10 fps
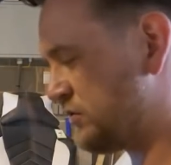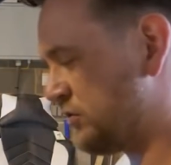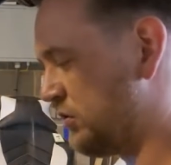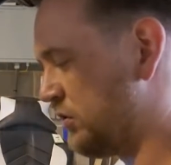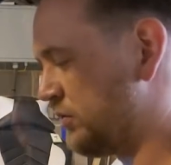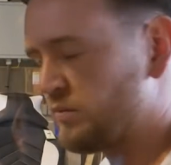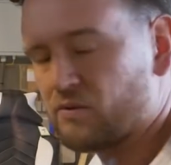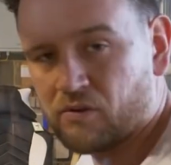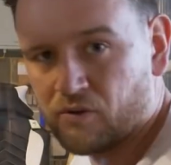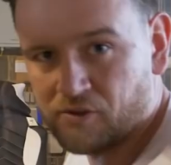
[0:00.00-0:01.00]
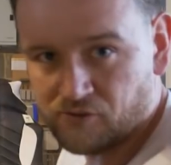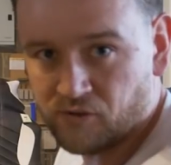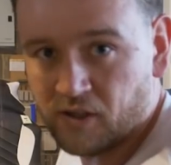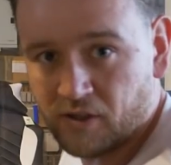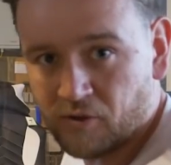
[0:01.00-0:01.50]
so there isn't
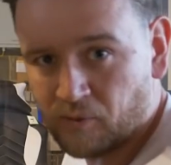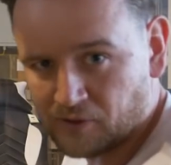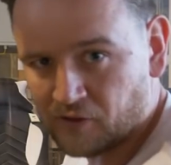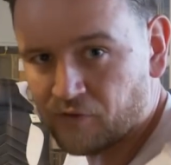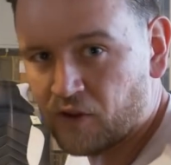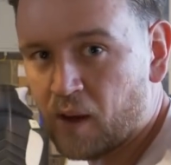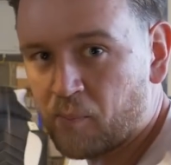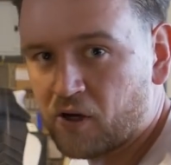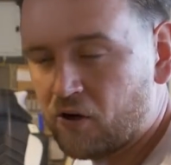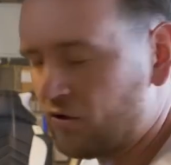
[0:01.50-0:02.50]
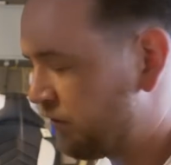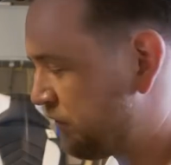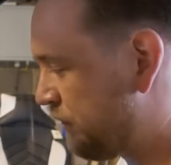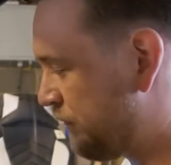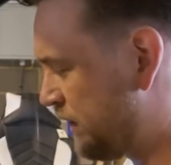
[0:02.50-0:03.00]
really the risk of the airbag going off
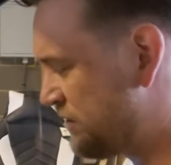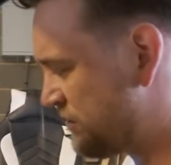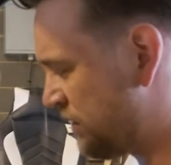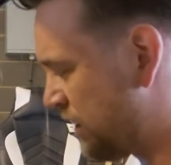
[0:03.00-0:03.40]
in your face.